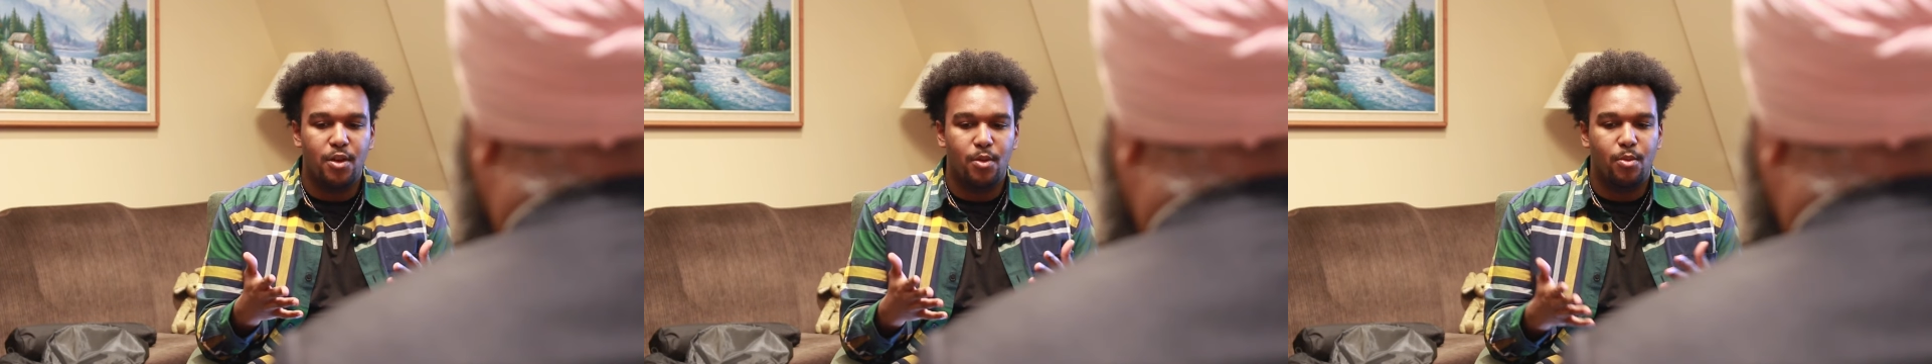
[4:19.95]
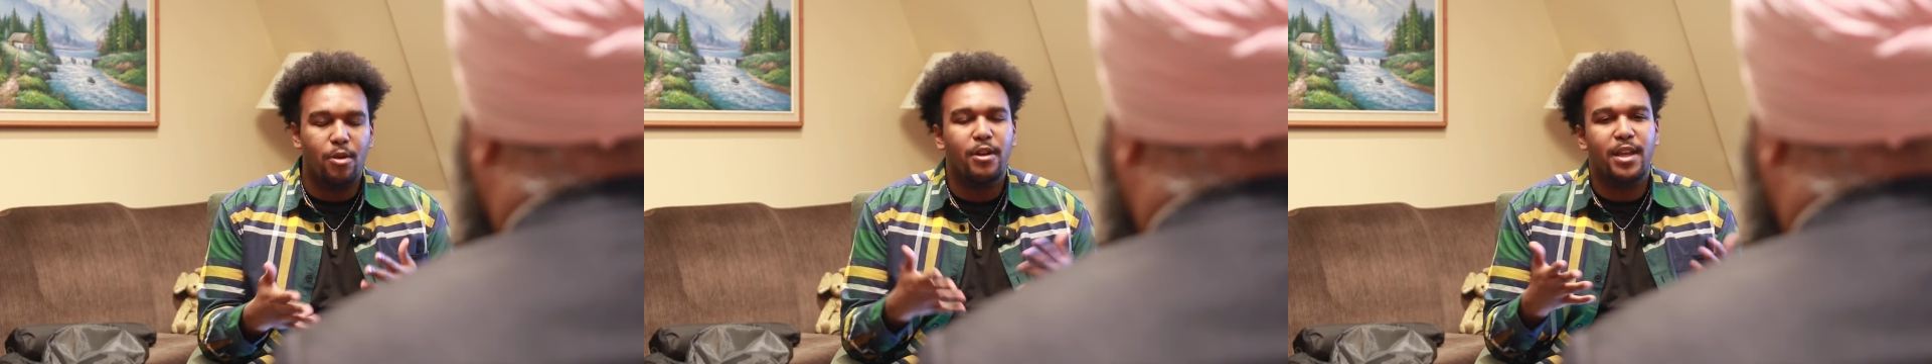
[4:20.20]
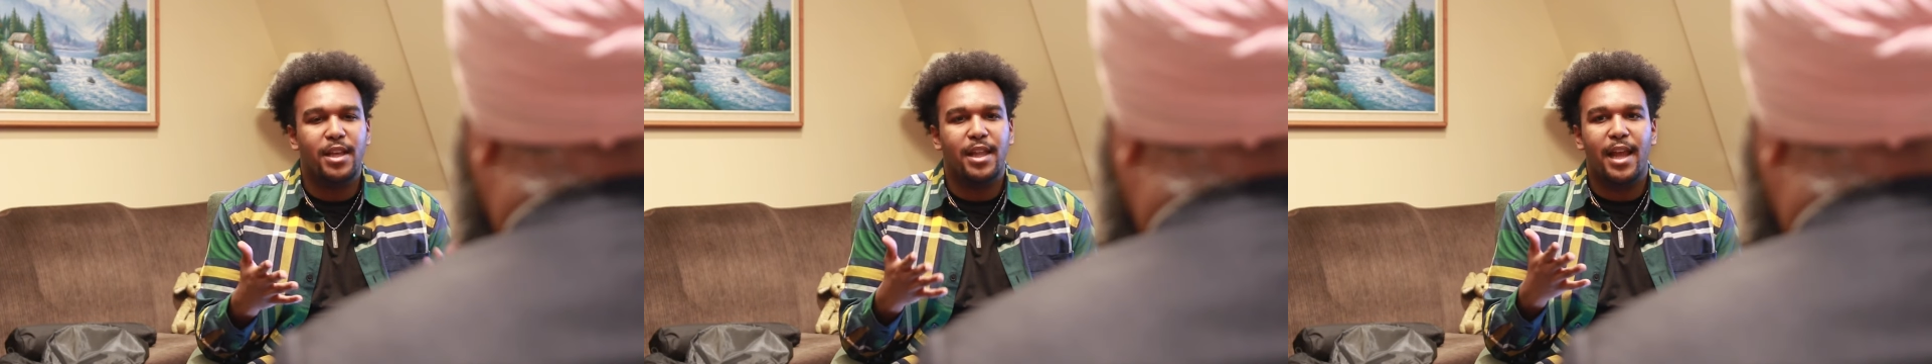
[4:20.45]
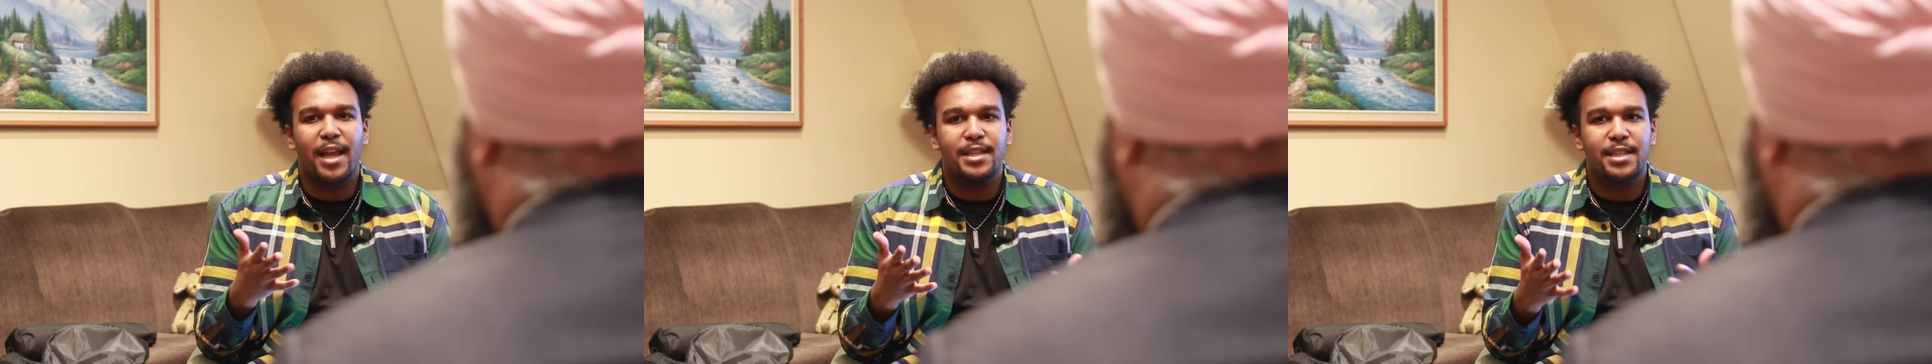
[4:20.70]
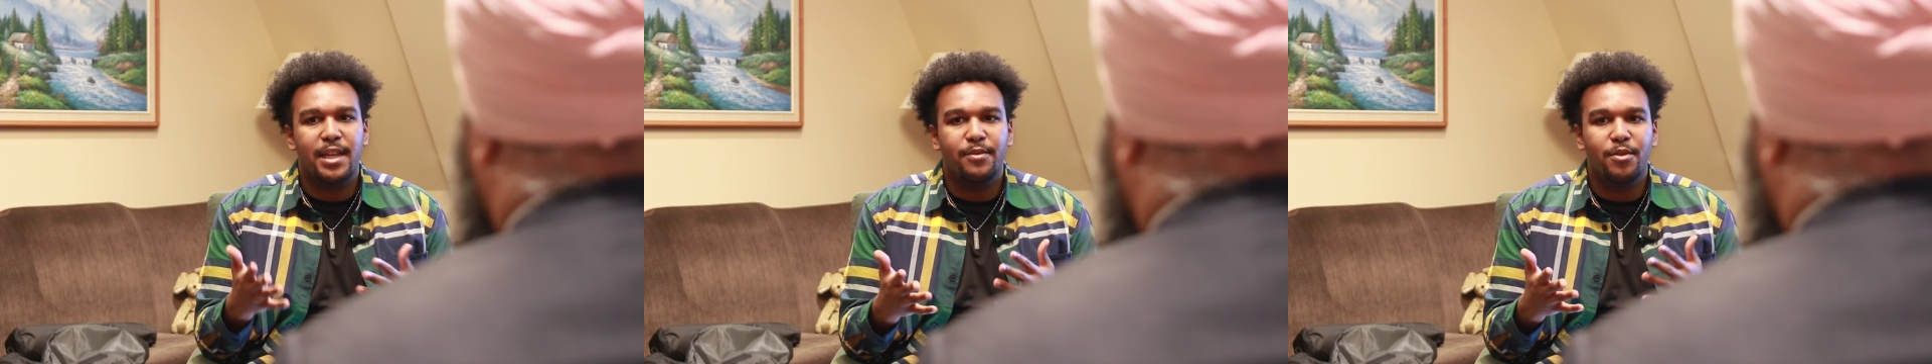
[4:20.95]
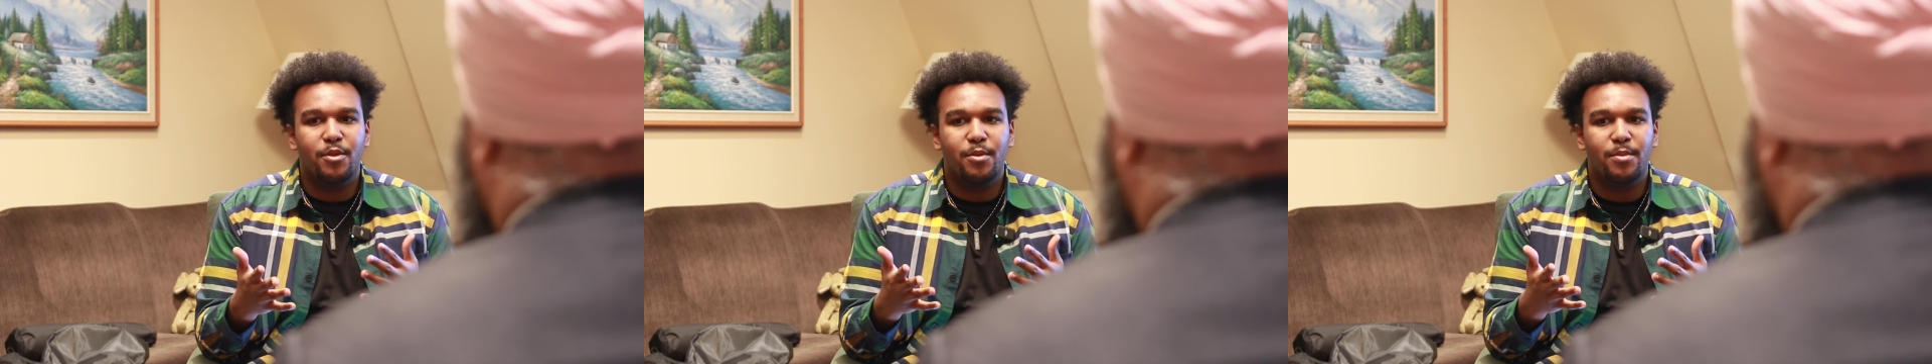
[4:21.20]
your work, and has it
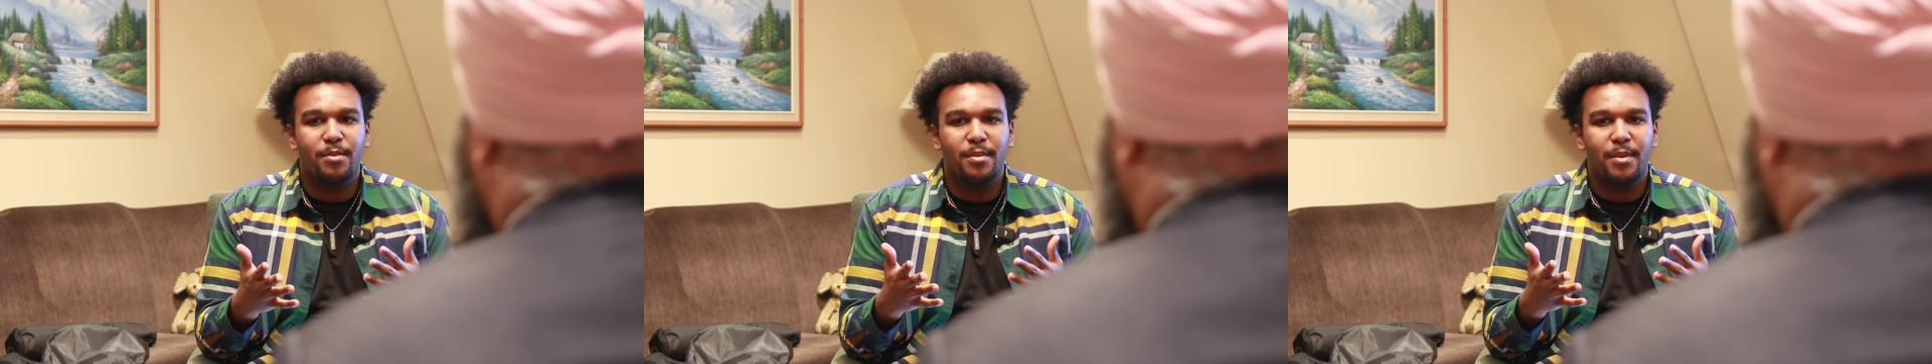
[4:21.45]
ever,